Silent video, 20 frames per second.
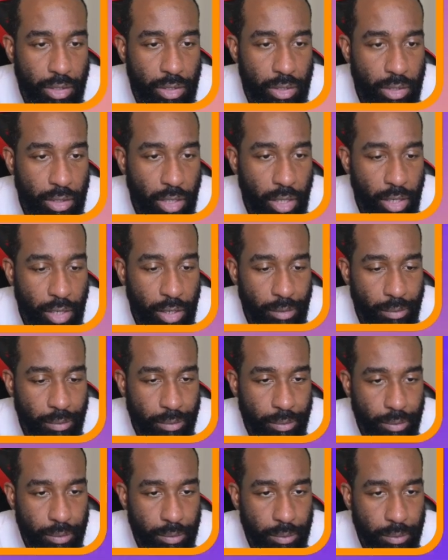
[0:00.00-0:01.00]

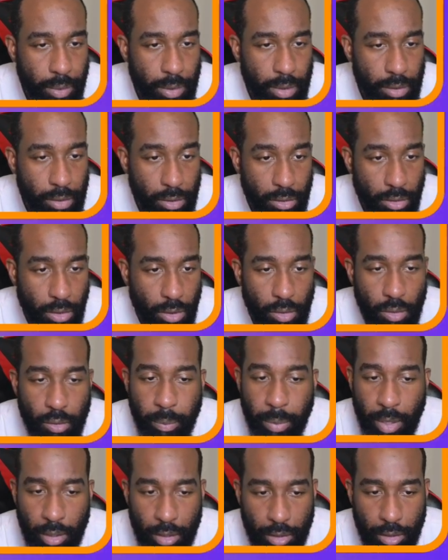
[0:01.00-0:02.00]
But this is the whole
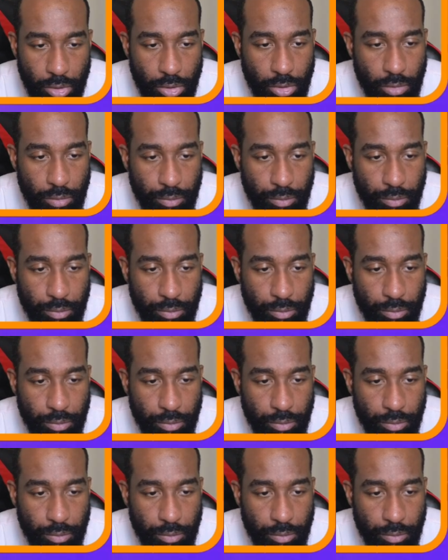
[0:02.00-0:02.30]
page.